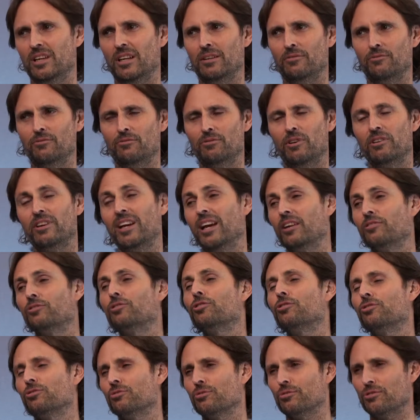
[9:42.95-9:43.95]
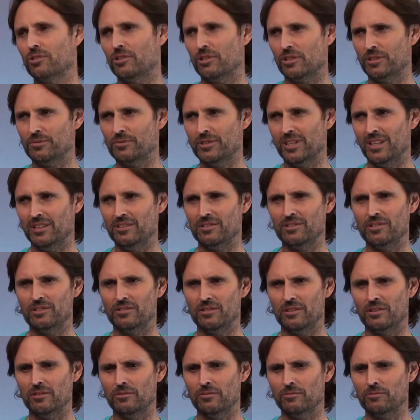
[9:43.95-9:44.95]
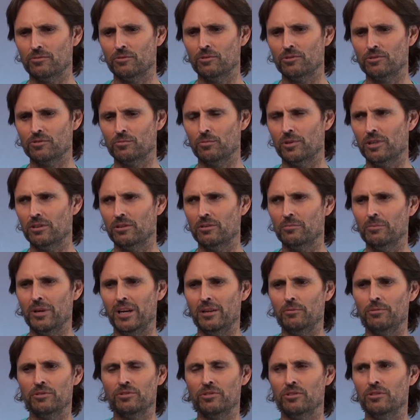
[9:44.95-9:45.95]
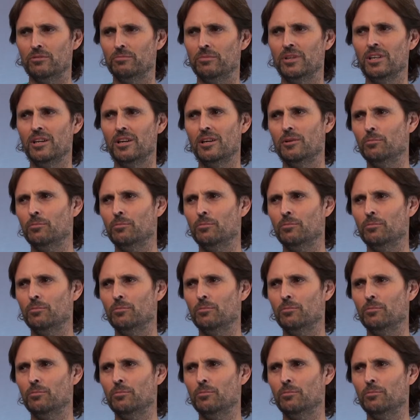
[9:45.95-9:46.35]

and very unusual circumstances, mm -hmm. of course, where it may return.